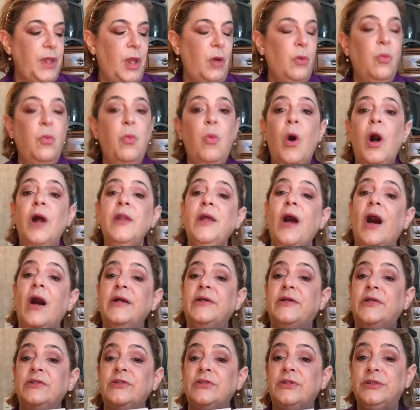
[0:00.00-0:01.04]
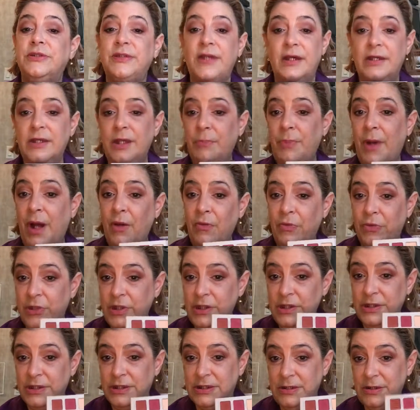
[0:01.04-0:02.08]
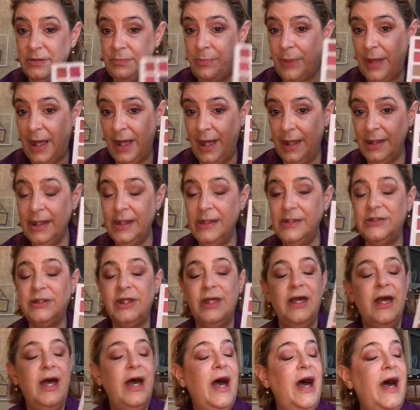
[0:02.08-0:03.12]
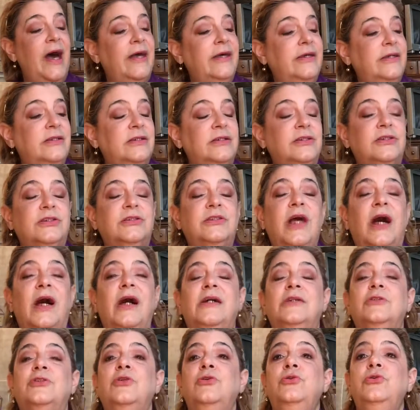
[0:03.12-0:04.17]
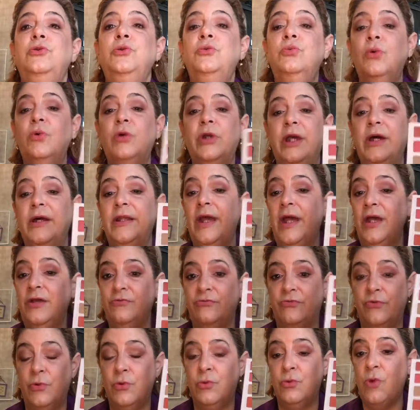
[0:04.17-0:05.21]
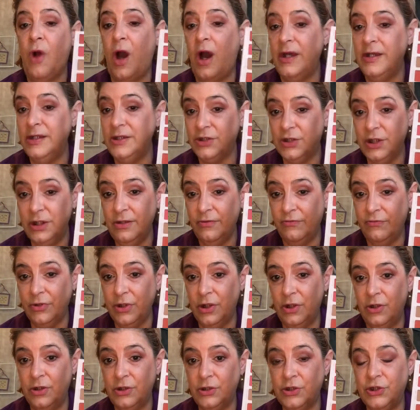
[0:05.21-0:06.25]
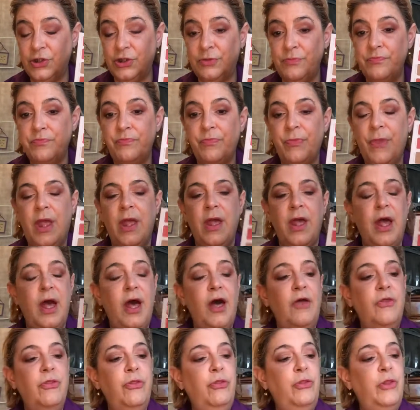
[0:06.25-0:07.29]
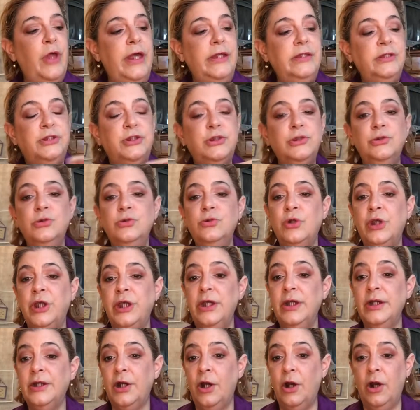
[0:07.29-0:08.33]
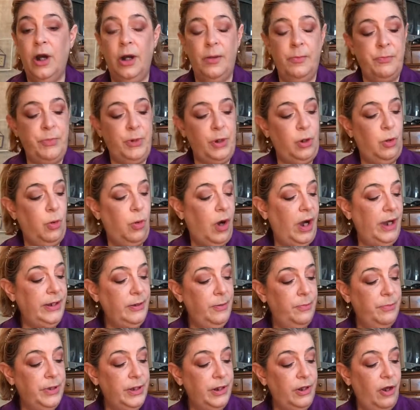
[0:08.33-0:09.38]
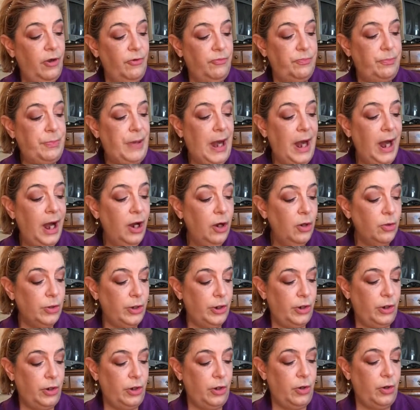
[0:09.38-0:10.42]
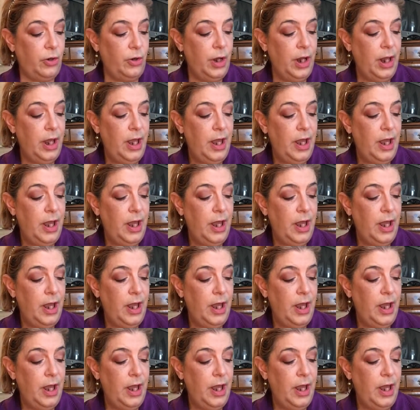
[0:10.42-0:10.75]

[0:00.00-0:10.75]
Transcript: What I can say about this palette is that you will get a variety of looks. They do kick up quite a bit of powder,